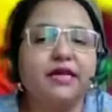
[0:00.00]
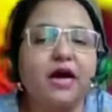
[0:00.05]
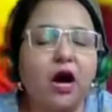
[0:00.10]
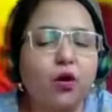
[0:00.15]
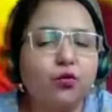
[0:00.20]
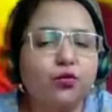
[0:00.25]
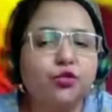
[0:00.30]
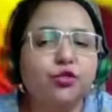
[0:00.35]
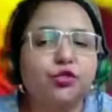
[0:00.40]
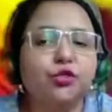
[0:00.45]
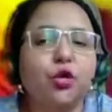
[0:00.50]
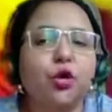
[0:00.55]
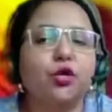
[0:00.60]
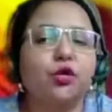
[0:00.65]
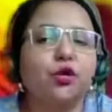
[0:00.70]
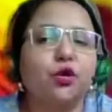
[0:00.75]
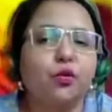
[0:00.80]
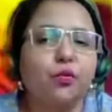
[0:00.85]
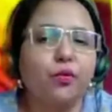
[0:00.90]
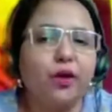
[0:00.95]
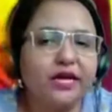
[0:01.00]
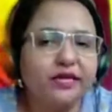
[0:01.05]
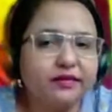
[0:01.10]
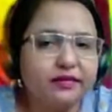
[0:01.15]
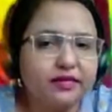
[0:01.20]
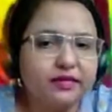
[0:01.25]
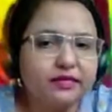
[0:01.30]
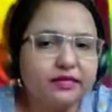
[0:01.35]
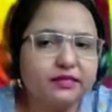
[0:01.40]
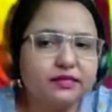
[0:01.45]
doubts or
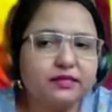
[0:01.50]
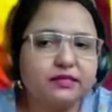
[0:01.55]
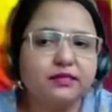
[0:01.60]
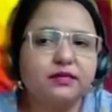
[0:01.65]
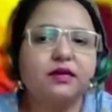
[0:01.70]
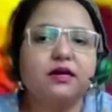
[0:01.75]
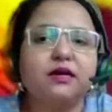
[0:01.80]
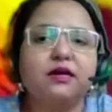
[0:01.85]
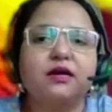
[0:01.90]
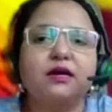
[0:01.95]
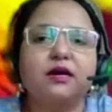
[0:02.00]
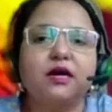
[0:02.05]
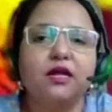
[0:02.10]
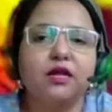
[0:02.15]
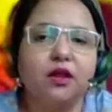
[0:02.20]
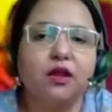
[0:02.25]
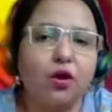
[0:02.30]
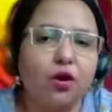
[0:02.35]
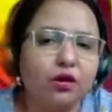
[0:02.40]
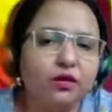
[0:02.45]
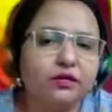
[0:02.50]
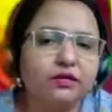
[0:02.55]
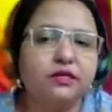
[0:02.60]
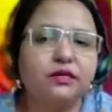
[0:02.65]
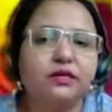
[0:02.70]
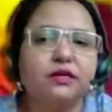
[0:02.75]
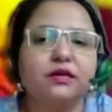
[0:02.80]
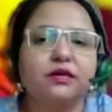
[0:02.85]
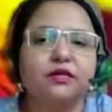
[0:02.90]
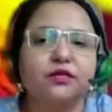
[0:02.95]
queries along
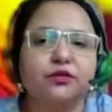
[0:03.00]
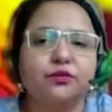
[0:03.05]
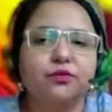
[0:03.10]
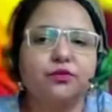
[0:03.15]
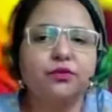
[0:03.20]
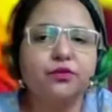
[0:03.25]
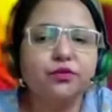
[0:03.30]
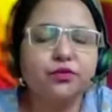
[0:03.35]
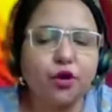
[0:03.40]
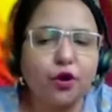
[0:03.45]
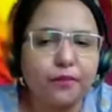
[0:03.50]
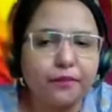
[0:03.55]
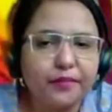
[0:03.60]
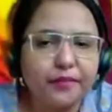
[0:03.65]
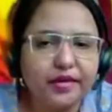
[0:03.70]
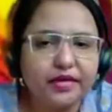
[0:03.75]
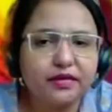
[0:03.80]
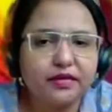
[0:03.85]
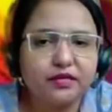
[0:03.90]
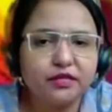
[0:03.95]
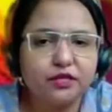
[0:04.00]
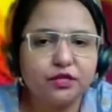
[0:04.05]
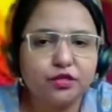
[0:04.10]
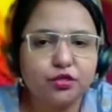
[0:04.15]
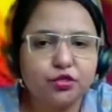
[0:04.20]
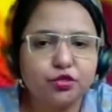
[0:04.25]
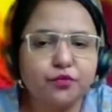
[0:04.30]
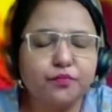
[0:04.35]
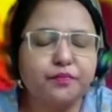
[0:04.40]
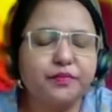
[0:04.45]
the topic,
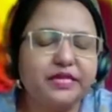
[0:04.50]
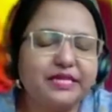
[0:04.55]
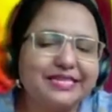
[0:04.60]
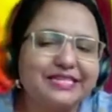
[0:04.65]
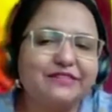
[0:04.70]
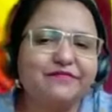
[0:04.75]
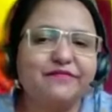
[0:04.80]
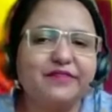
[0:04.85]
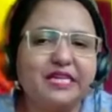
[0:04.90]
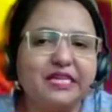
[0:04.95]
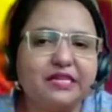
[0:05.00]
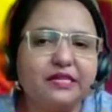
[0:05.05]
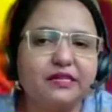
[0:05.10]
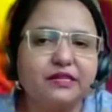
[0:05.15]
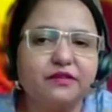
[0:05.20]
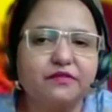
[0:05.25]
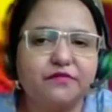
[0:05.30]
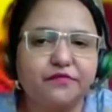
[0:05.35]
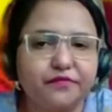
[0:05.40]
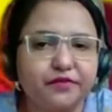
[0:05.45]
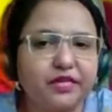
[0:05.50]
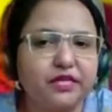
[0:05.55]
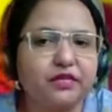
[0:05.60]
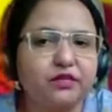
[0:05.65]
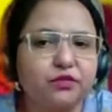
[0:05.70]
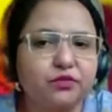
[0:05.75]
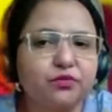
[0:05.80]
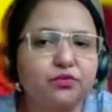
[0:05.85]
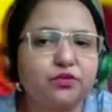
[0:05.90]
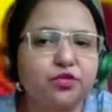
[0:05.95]
so please feel
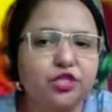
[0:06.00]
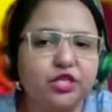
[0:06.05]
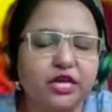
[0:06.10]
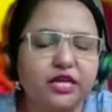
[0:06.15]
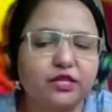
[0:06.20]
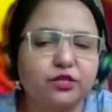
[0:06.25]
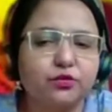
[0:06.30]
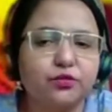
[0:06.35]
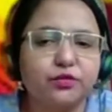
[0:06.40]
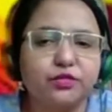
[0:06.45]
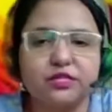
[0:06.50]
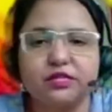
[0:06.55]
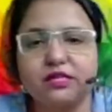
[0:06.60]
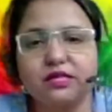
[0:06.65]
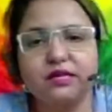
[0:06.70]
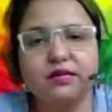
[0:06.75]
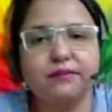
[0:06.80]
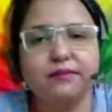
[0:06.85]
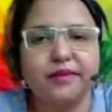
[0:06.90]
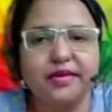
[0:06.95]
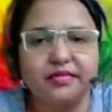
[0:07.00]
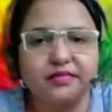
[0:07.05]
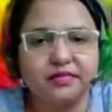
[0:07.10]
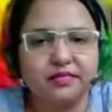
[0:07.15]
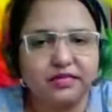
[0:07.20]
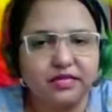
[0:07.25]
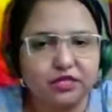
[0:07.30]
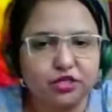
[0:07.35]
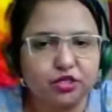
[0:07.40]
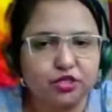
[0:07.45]
free to share those in the comment
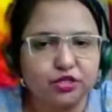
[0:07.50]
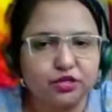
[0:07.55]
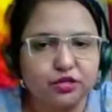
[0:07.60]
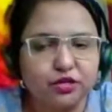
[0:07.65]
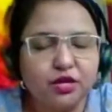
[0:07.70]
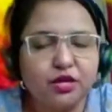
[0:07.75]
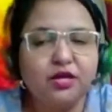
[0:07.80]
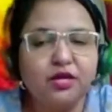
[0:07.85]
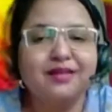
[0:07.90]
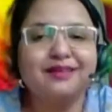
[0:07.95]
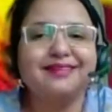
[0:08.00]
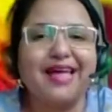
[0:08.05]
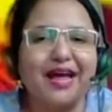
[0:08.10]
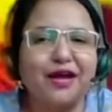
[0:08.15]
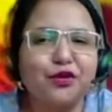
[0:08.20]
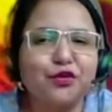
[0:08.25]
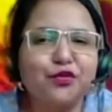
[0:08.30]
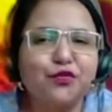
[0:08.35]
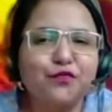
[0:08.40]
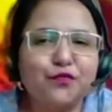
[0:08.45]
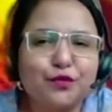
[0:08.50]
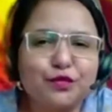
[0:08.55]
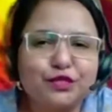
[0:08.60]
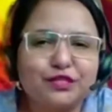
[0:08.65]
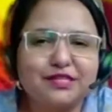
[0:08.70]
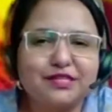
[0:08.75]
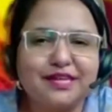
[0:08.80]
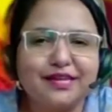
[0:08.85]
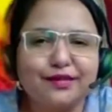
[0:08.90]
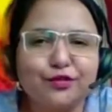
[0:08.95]
section. Thank you for
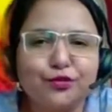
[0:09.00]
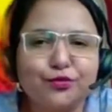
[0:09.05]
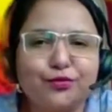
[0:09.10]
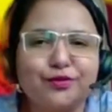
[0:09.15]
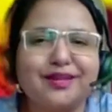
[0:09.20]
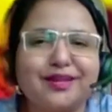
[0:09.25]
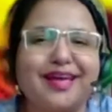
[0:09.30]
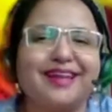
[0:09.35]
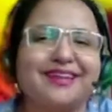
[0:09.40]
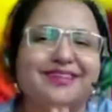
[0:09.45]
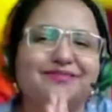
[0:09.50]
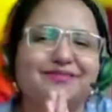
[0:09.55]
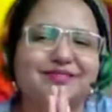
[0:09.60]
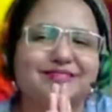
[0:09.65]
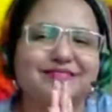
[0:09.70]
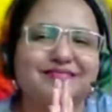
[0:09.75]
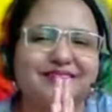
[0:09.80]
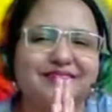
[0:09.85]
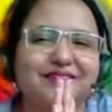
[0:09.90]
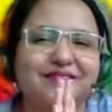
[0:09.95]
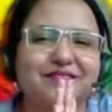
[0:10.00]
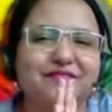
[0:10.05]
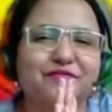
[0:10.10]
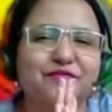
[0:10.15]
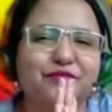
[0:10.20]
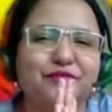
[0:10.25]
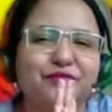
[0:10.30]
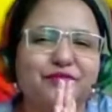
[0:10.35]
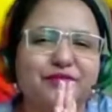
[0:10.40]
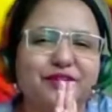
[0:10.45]
staying tuned, and namaste
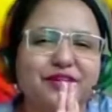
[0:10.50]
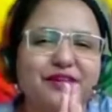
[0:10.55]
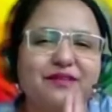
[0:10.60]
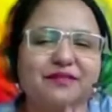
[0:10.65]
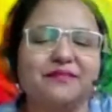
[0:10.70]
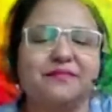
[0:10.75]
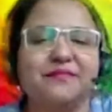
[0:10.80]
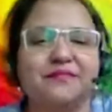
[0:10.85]
for today.